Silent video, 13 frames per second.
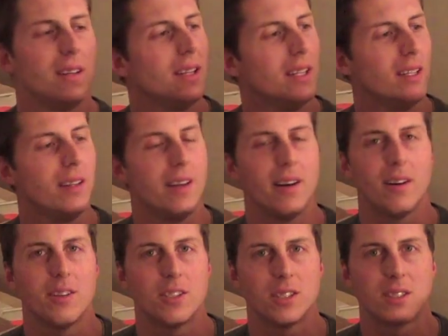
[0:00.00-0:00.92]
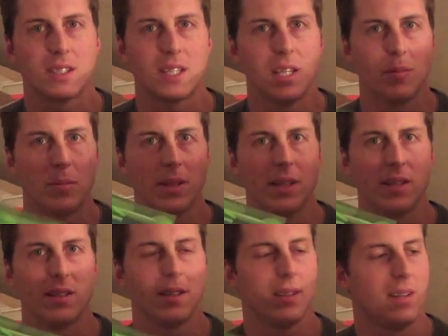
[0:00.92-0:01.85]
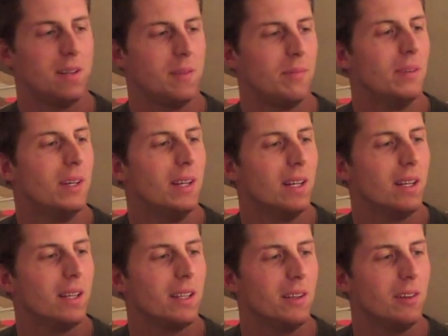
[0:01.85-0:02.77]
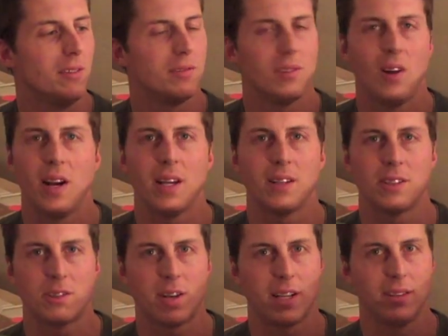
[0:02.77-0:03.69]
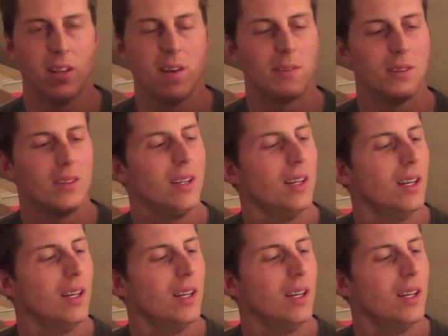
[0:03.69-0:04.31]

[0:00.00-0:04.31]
in there just to keep it, flying straight and level.